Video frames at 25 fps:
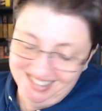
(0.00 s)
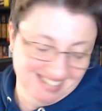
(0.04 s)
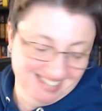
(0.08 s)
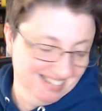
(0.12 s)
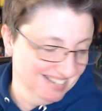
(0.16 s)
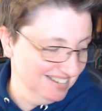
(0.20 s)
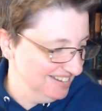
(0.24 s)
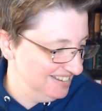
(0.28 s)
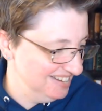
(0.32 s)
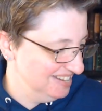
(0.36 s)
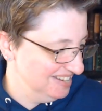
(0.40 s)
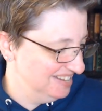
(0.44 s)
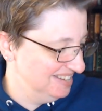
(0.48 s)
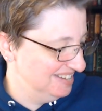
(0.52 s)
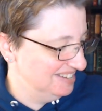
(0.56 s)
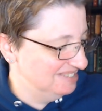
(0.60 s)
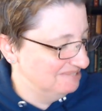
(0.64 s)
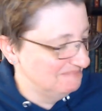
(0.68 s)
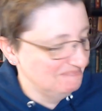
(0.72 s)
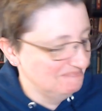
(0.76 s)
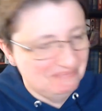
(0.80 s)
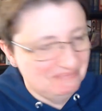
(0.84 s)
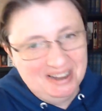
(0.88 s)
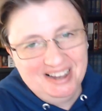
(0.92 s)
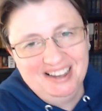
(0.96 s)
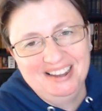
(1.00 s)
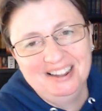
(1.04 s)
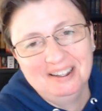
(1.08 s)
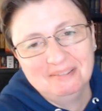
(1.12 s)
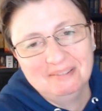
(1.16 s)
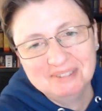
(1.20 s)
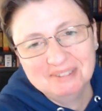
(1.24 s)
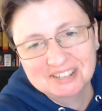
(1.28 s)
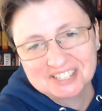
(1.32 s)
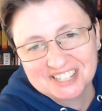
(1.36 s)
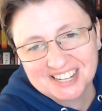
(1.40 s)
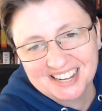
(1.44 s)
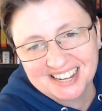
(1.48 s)
by how
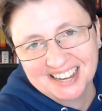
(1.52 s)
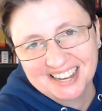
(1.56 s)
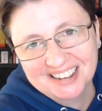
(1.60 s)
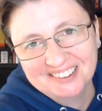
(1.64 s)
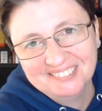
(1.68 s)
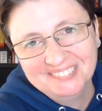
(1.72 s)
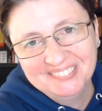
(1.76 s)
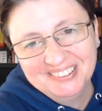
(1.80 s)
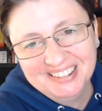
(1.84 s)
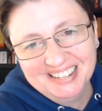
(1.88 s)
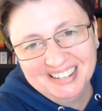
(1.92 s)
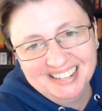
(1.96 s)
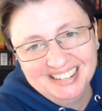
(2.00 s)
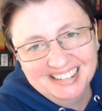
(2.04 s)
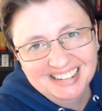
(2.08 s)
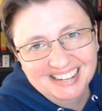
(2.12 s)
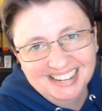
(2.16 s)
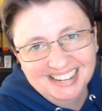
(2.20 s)
much I got to read,